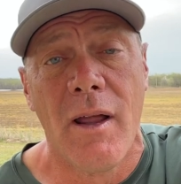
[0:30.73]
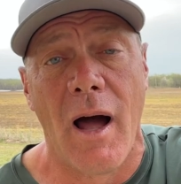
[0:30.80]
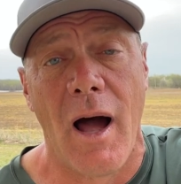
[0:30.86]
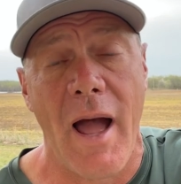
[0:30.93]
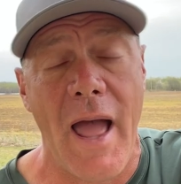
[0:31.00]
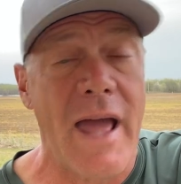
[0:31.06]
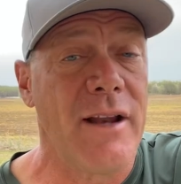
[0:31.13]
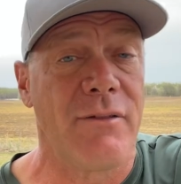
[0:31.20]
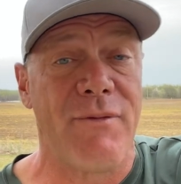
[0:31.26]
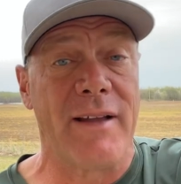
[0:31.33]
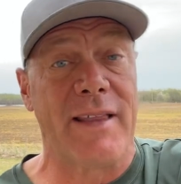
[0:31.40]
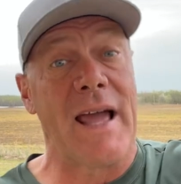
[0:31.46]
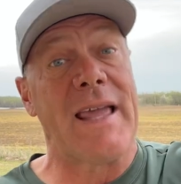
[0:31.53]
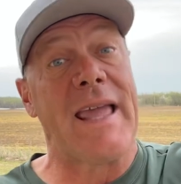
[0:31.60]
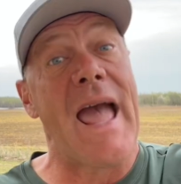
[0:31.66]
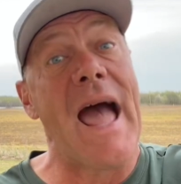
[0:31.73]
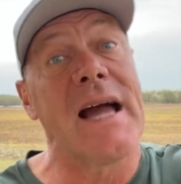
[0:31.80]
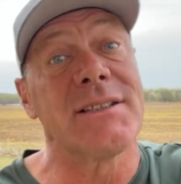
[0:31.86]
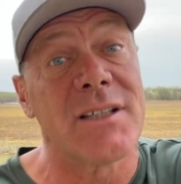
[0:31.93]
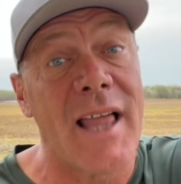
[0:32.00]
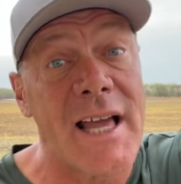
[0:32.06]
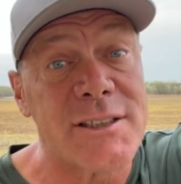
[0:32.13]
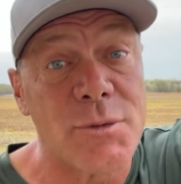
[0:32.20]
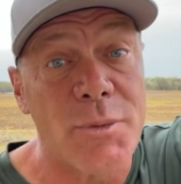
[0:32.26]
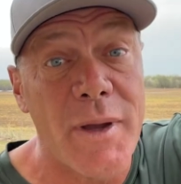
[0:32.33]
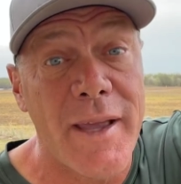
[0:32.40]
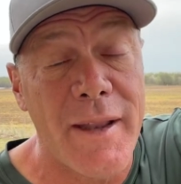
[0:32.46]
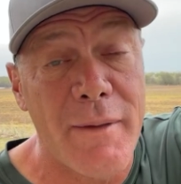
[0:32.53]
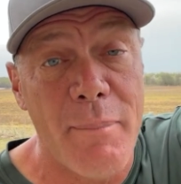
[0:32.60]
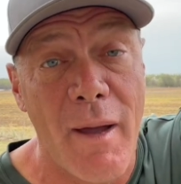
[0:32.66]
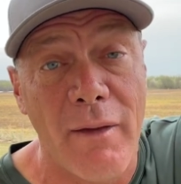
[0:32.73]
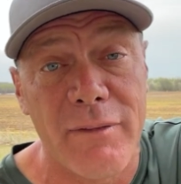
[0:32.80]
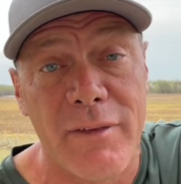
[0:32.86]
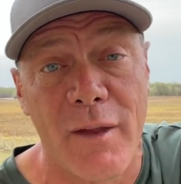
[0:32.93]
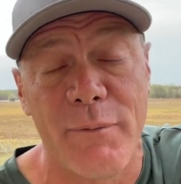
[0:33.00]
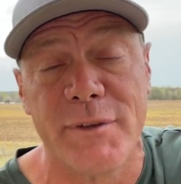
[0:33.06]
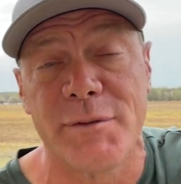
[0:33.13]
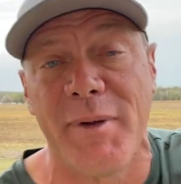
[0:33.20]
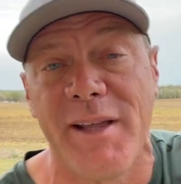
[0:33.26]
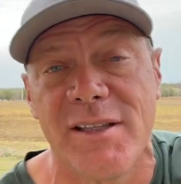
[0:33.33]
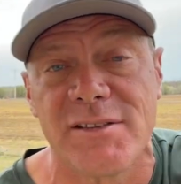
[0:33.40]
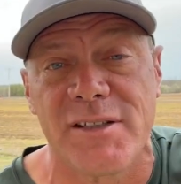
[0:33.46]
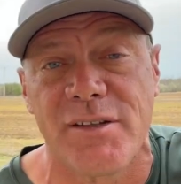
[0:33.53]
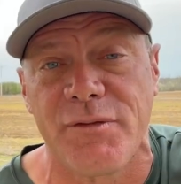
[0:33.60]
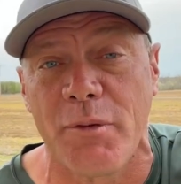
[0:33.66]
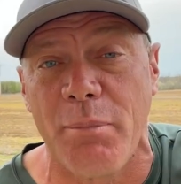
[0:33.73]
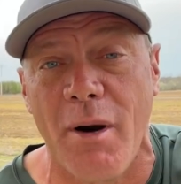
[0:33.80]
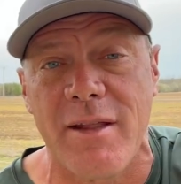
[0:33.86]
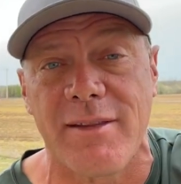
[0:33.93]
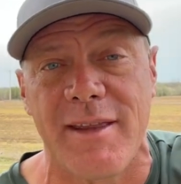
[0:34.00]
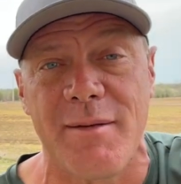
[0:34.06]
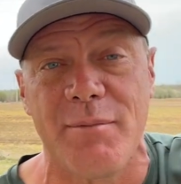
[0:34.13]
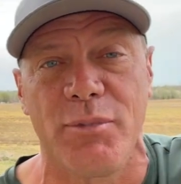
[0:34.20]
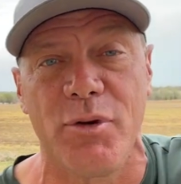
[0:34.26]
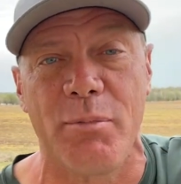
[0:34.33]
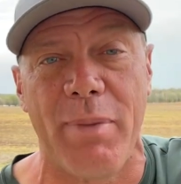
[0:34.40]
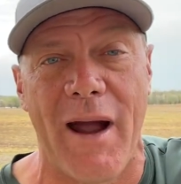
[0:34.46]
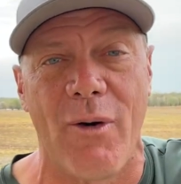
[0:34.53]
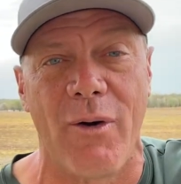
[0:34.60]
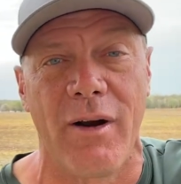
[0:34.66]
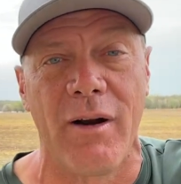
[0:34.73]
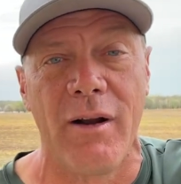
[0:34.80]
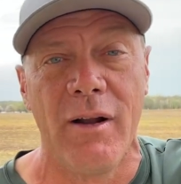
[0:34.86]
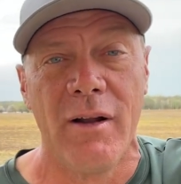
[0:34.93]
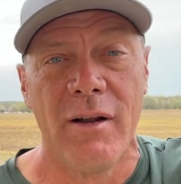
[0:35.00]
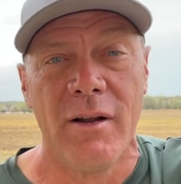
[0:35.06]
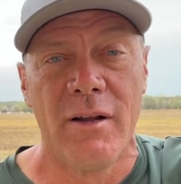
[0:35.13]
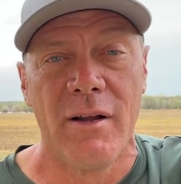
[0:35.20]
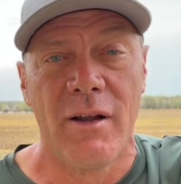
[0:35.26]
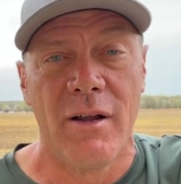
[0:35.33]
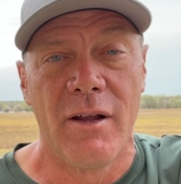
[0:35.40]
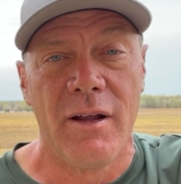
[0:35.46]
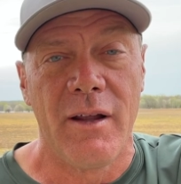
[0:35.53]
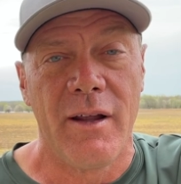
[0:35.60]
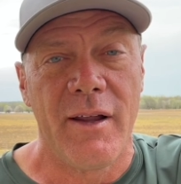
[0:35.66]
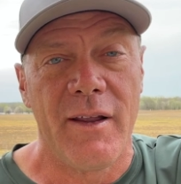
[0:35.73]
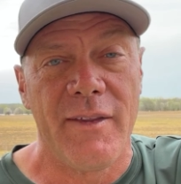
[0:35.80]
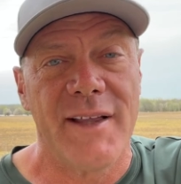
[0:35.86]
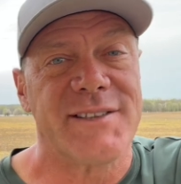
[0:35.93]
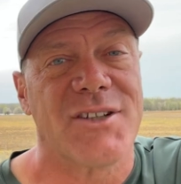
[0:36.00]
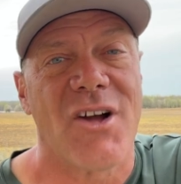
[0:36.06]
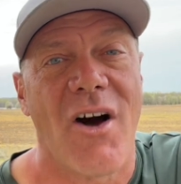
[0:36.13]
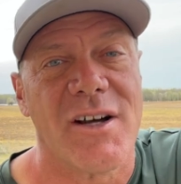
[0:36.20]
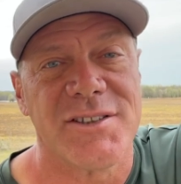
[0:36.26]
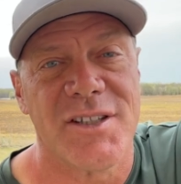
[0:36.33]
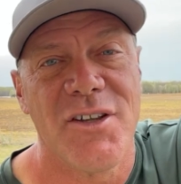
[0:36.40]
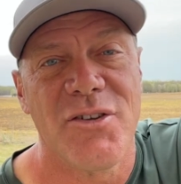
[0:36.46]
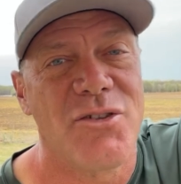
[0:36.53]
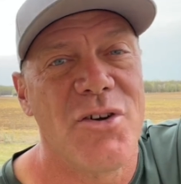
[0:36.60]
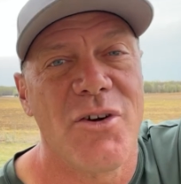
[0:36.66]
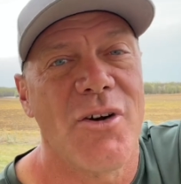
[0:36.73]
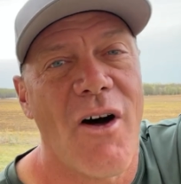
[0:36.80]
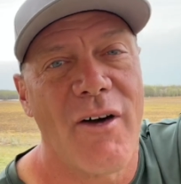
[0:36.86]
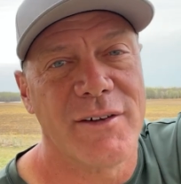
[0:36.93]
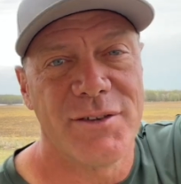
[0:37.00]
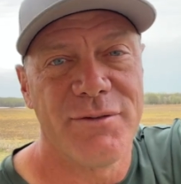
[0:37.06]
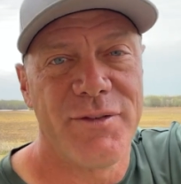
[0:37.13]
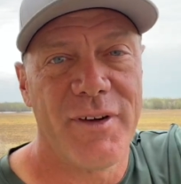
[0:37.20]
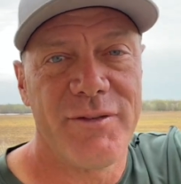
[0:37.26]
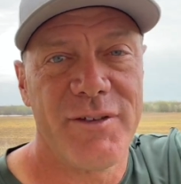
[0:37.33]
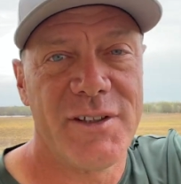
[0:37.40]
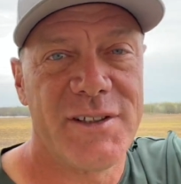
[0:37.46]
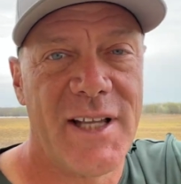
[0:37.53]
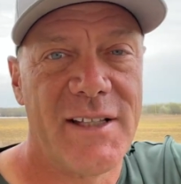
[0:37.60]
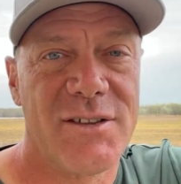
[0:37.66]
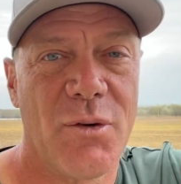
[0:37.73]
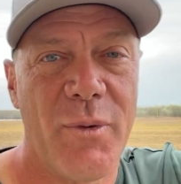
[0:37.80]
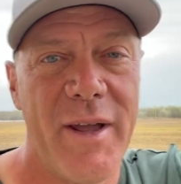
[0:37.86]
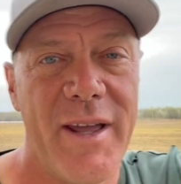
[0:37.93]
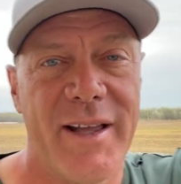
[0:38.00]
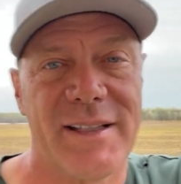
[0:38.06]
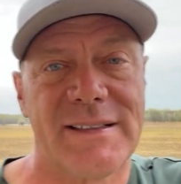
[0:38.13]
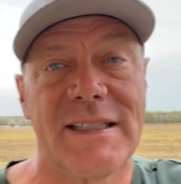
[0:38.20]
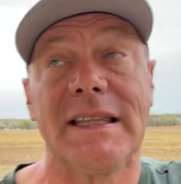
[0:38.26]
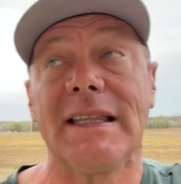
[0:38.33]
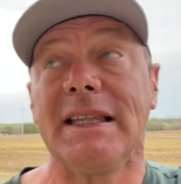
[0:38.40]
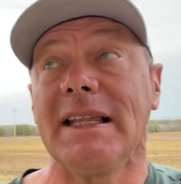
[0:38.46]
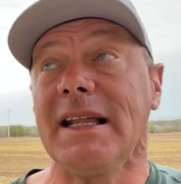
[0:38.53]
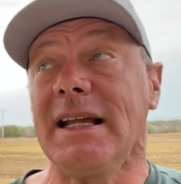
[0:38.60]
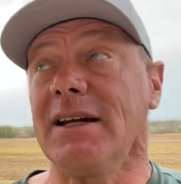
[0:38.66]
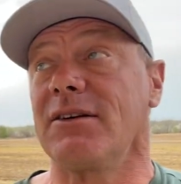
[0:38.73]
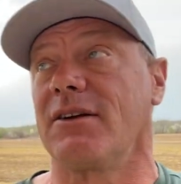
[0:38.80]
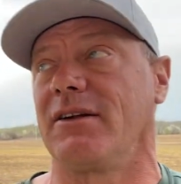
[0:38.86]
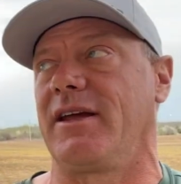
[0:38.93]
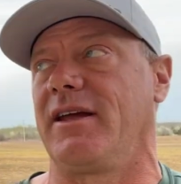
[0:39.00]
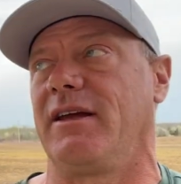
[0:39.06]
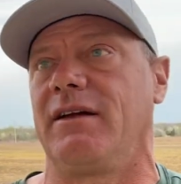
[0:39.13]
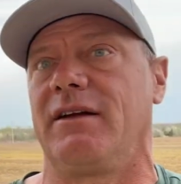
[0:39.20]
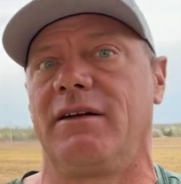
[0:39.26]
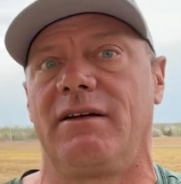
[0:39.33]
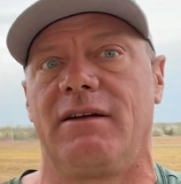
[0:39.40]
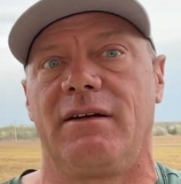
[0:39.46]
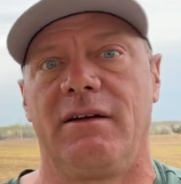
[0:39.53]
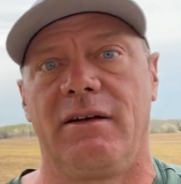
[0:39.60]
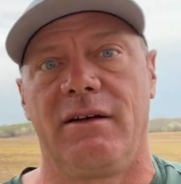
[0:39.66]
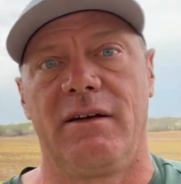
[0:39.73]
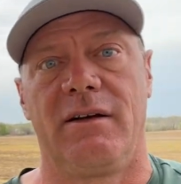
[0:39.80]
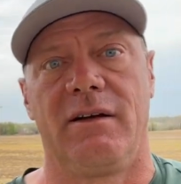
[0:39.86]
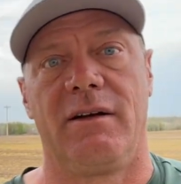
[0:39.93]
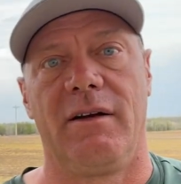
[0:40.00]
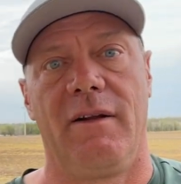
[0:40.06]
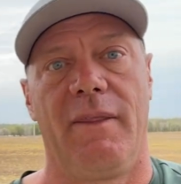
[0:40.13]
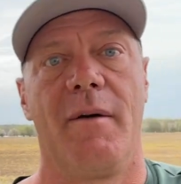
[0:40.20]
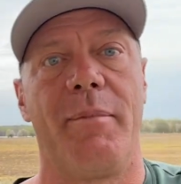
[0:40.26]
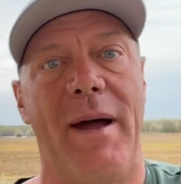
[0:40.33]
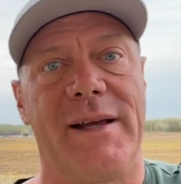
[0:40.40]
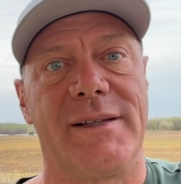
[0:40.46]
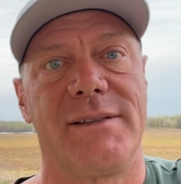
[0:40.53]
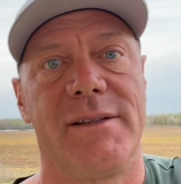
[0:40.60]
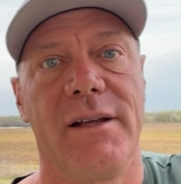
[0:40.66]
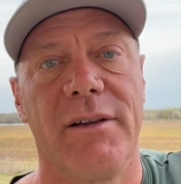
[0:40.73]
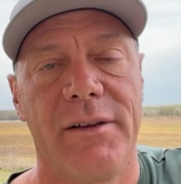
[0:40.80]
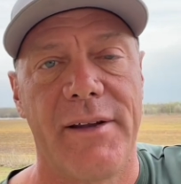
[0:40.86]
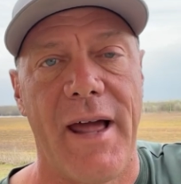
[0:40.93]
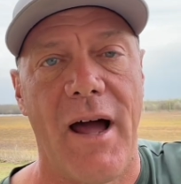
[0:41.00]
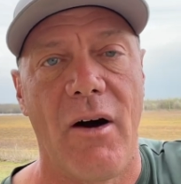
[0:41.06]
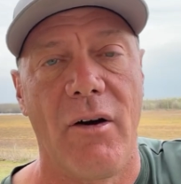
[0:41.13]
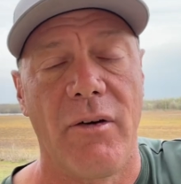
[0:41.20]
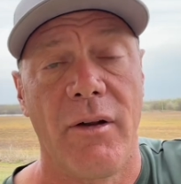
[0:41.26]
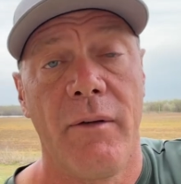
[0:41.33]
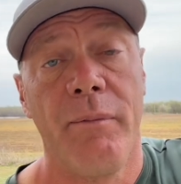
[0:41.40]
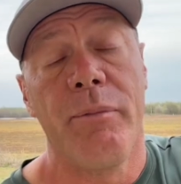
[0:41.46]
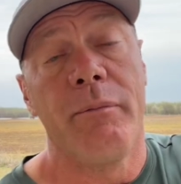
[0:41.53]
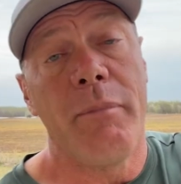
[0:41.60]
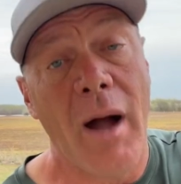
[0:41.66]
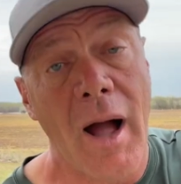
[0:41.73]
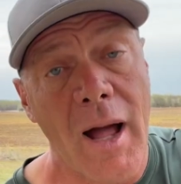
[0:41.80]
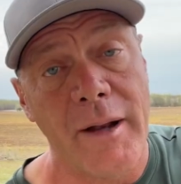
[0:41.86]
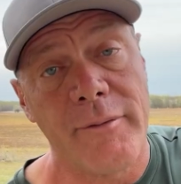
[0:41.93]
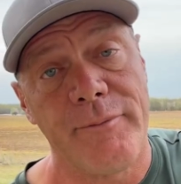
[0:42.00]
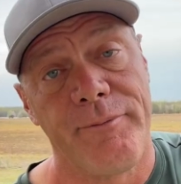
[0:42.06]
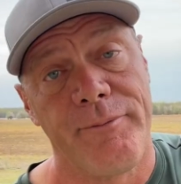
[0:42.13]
And in fact, I cashed last weekend in Belton, which means if you're part of Team Blue Power, it's costing you $2.50 a week. It's literally the best deal in town. But